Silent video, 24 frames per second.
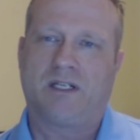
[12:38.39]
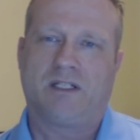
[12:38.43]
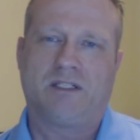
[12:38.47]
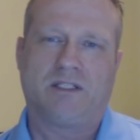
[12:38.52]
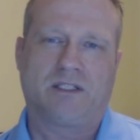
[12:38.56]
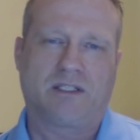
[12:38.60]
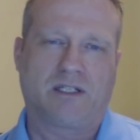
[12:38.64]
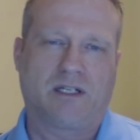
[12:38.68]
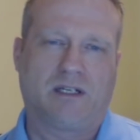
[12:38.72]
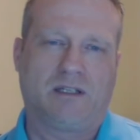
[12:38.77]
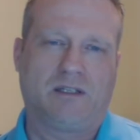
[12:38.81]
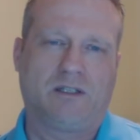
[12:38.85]

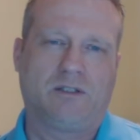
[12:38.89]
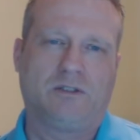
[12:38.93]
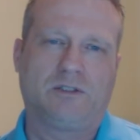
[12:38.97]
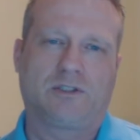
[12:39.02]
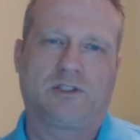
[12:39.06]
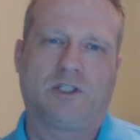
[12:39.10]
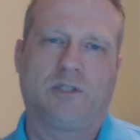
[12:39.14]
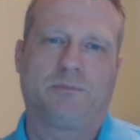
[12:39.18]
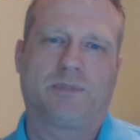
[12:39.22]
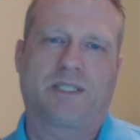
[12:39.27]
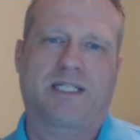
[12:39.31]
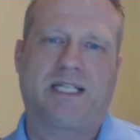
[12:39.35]
You're going to lose
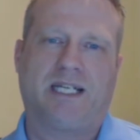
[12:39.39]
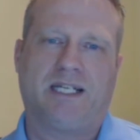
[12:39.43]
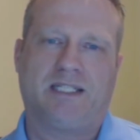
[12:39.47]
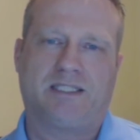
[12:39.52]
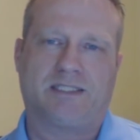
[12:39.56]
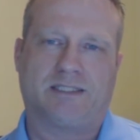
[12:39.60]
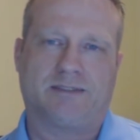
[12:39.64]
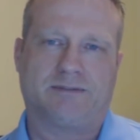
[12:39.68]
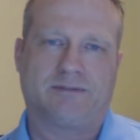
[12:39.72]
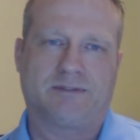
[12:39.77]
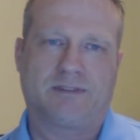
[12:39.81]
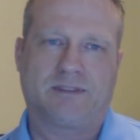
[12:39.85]

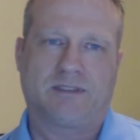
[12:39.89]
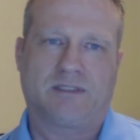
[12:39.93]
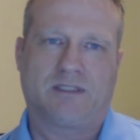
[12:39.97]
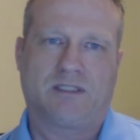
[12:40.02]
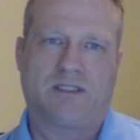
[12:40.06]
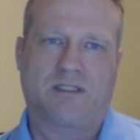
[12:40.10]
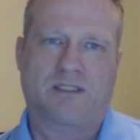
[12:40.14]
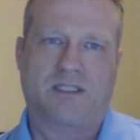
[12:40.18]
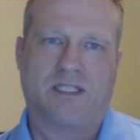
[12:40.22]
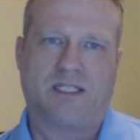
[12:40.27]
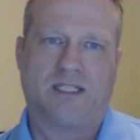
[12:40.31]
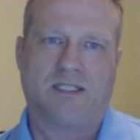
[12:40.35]
lubrication.
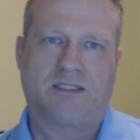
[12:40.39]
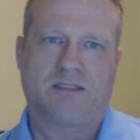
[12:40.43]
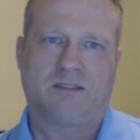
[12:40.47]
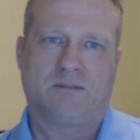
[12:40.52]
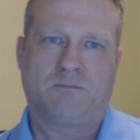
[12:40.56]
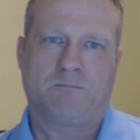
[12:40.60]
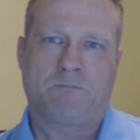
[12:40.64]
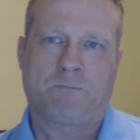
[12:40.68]
Okay?